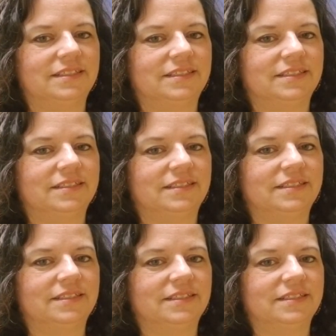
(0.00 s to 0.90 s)

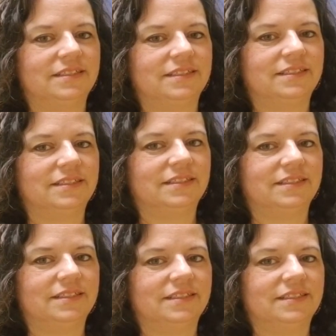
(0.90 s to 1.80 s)

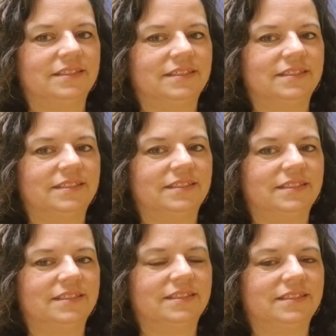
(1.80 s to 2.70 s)

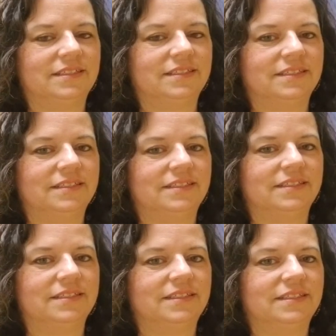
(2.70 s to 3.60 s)

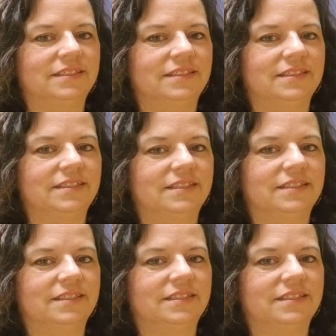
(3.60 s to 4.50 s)

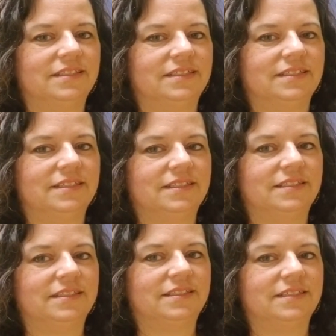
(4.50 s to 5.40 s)

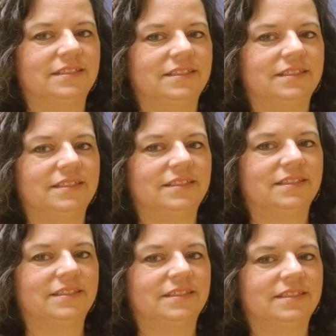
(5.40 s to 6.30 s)

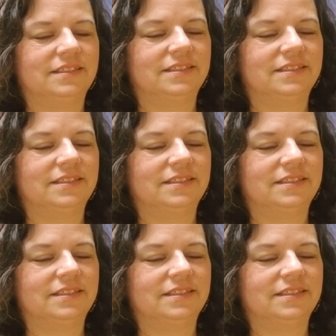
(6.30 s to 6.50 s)
[no speech]